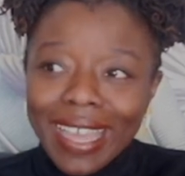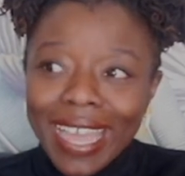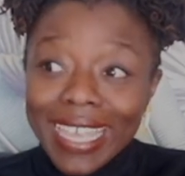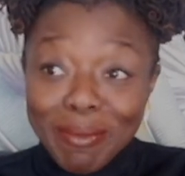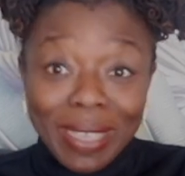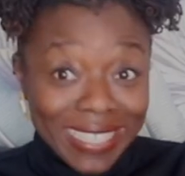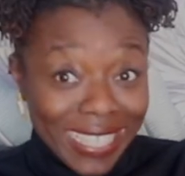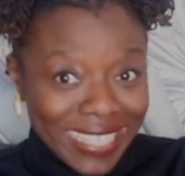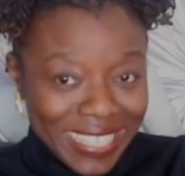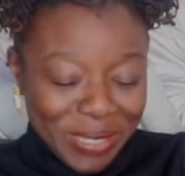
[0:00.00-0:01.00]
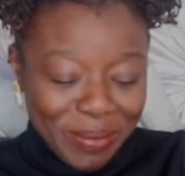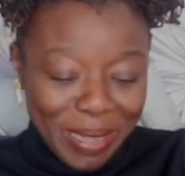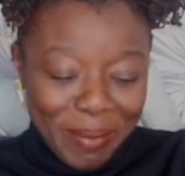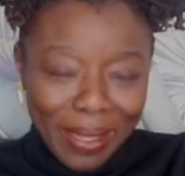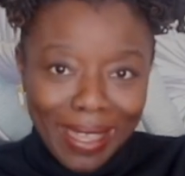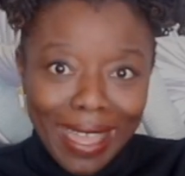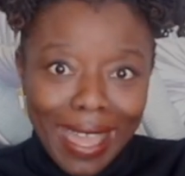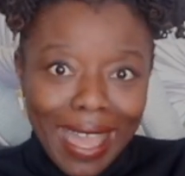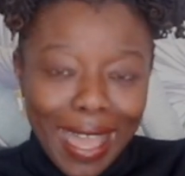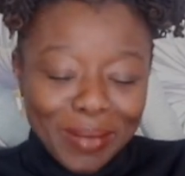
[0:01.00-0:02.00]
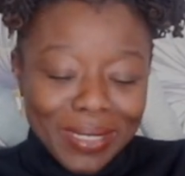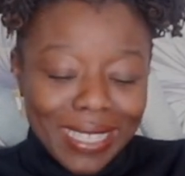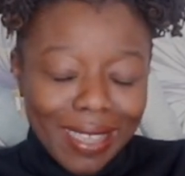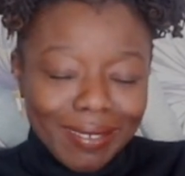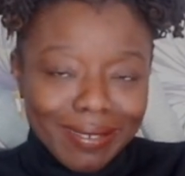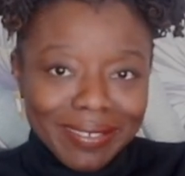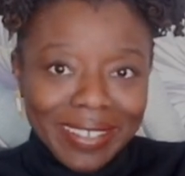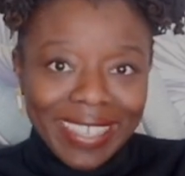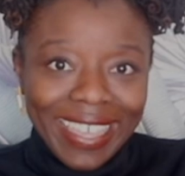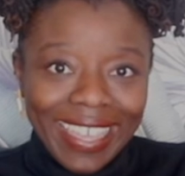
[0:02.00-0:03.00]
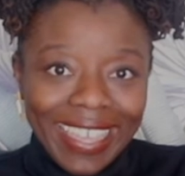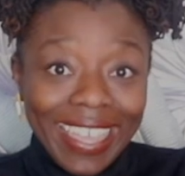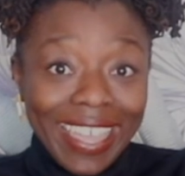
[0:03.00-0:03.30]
it makes sense to me, but I'm just like, oh, okay.